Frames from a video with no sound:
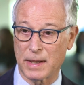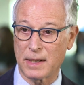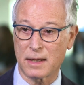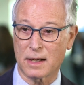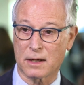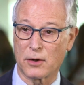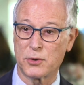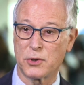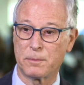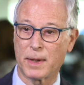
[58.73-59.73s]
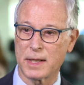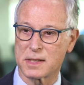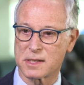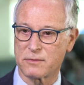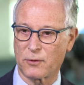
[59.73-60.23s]
being a go-to
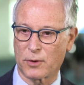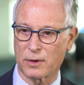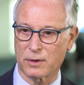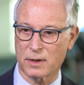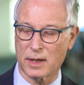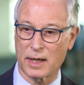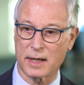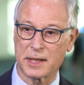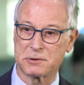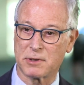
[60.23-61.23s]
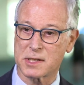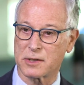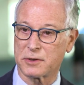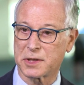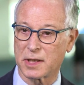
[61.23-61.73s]
place for cutting-edge
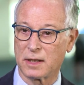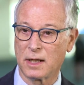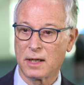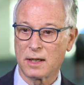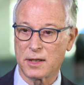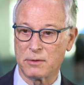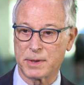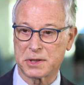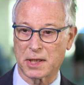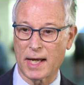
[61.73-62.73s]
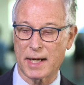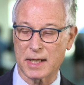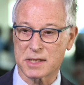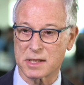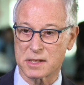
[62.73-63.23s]
research in human
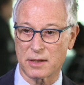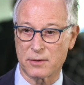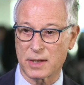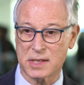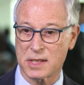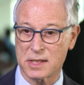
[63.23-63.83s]
genetics, and so this